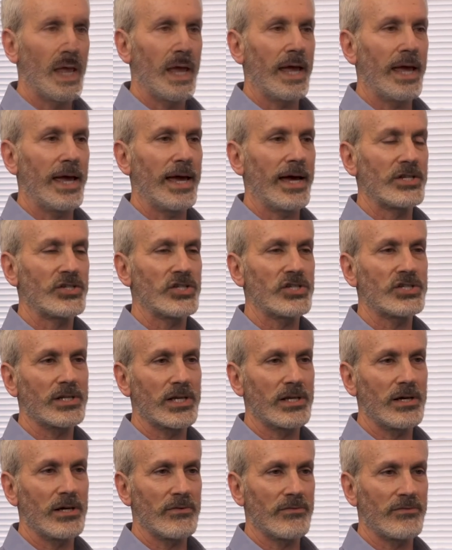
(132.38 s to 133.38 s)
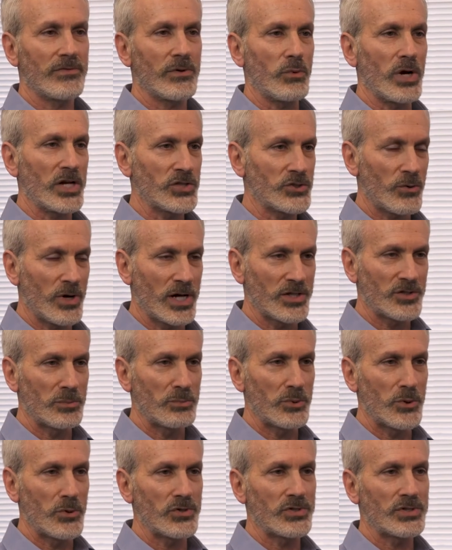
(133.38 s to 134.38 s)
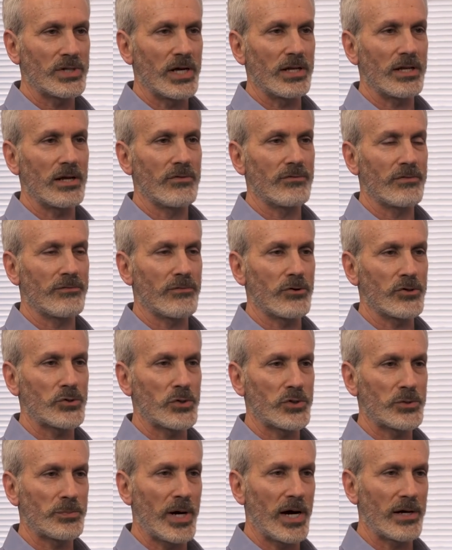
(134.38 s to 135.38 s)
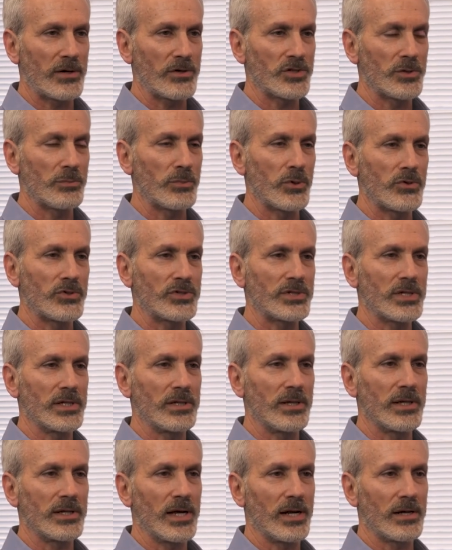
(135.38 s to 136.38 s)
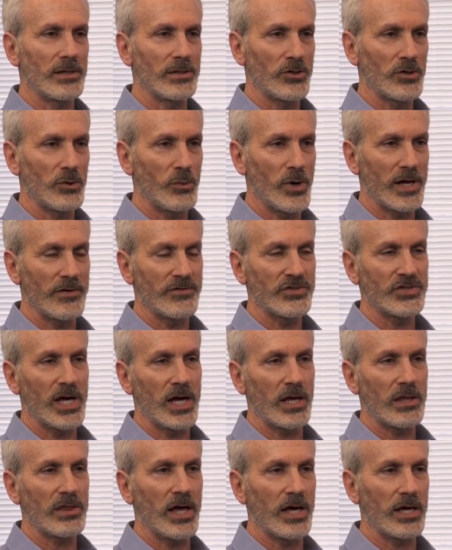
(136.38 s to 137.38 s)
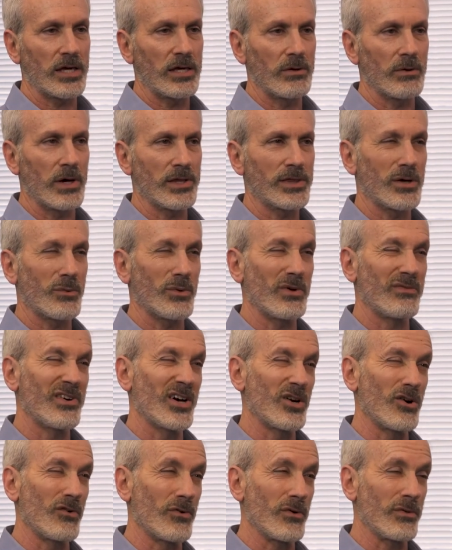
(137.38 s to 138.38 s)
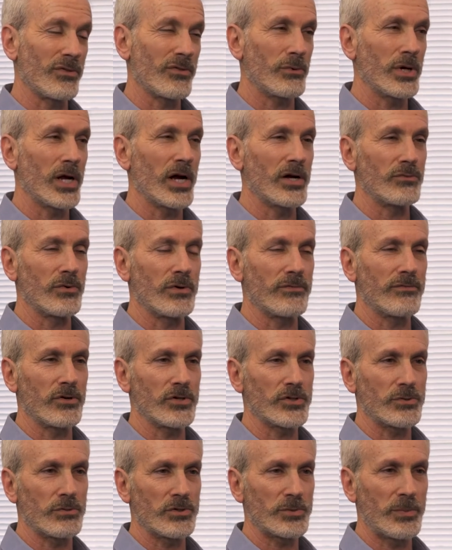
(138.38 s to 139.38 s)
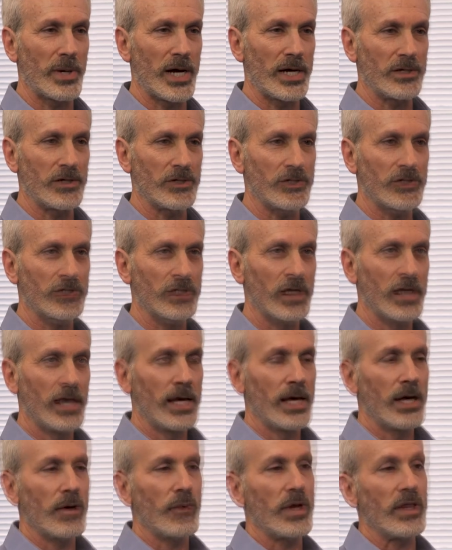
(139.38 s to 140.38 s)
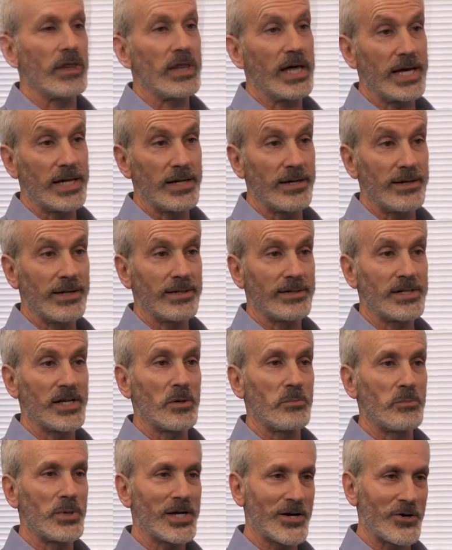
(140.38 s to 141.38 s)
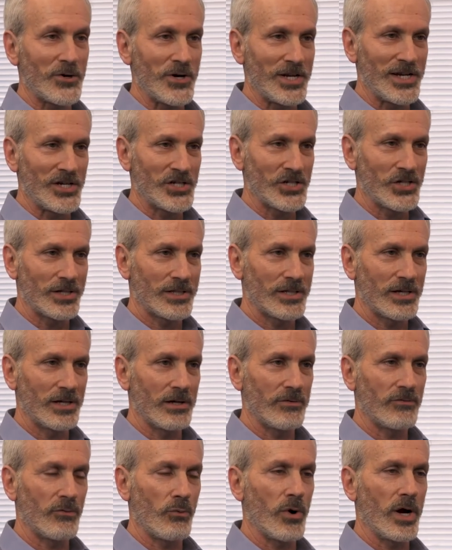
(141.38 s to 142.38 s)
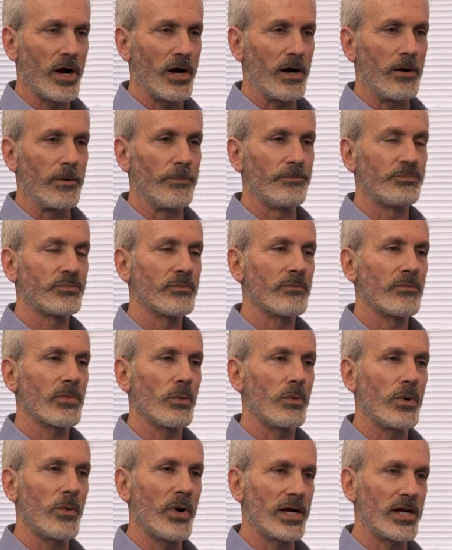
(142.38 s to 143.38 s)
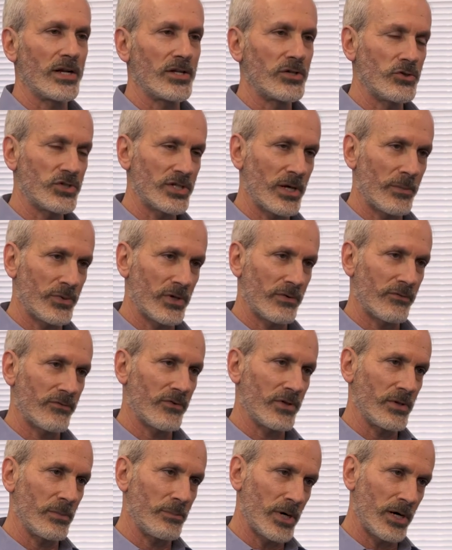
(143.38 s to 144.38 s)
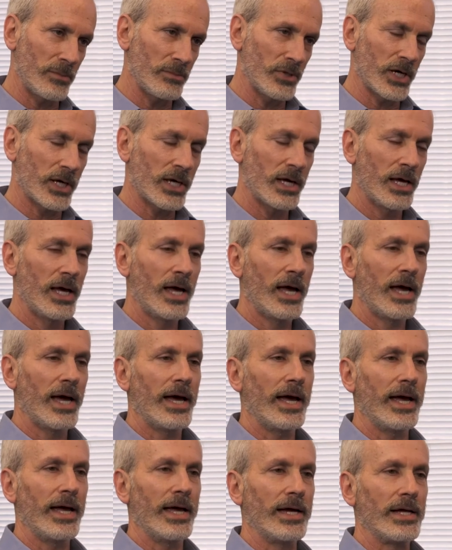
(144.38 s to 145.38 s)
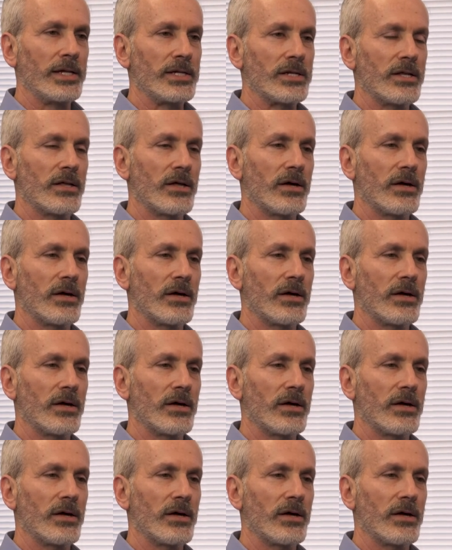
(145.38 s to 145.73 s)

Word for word: And just give the restaurants a boost and give the first responders a boost, and our little way of saying thank you. I think we fed over 300 first responders. We then did a bigger initiative where we wanted to do something for the public, and